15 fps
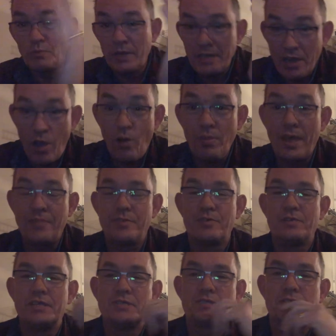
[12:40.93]
we know that
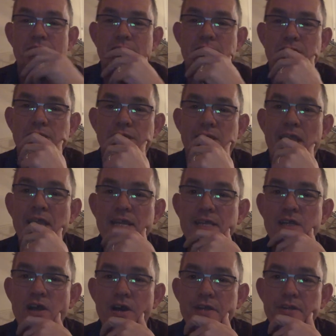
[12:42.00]
there isn't any
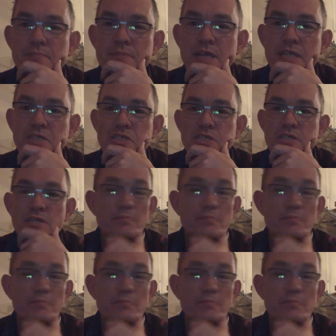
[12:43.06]
condemnation.